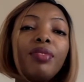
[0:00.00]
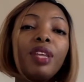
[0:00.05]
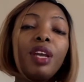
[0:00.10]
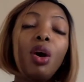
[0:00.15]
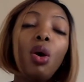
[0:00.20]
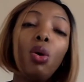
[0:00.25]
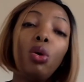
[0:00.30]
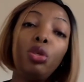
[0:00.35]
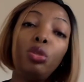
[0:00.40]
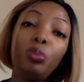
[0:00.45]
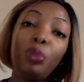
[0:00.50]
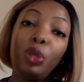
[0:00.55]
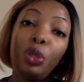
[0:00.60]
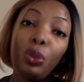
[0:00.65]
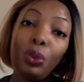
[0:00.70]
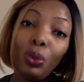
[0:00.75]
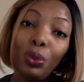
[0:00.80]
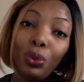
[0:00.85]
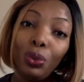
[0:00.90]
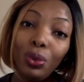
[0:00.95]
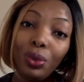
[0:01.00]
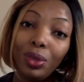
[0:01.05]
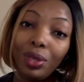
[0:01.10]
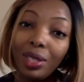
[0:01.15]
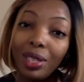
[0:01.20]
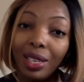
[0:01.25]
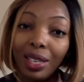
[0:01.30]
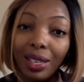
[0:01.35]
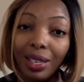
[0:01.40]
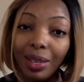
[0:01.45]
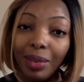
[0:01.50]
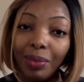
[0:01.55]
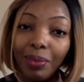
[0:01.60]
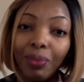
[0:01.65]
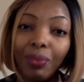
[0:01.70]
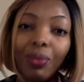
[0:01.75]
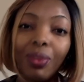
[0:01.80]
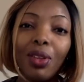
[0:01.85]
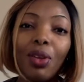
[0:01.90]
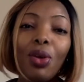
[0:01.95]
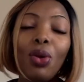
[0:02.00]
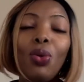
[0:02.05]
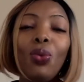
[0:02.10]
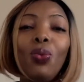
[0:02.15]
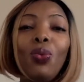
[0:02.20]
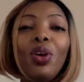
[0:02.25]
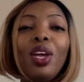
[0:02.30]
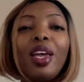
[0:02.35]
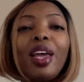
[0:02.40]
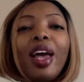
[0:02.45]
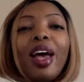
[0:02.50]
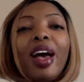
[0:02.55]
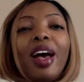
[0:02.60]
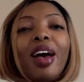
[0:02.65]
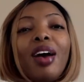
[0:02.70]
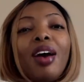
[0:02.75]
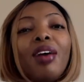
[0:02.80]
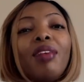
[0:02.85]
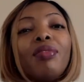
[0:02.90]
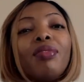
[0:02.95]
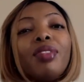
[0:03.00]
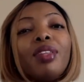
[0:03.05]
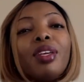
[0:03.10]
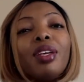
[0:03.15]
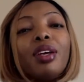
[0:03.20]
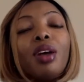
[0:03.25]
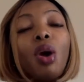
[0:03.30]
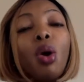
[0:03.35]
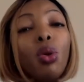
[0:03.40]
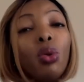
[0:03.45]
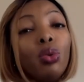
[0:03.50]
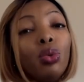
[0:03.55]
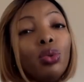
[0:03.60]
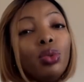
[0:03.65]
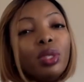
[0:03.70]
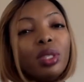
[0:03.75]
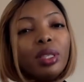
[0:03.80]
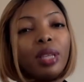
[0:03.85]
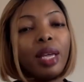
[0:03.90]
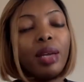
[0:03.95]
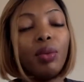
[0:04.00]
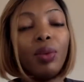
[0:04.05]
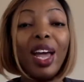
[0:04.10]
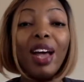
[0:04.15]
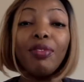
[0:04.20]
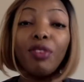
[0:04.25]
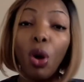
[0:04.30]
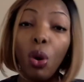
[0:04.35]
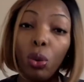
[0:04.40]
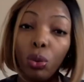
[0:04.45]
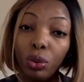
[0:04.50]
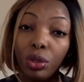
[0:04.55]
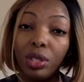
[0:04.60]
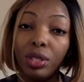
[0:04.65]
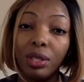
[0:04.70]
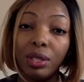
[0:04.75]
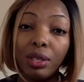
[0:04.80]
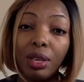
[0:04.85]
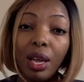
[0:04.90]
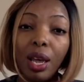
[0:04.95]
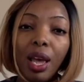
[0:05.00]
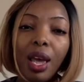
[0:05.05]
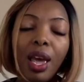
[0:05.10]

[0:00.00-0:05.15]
code blue team. We have we have codes.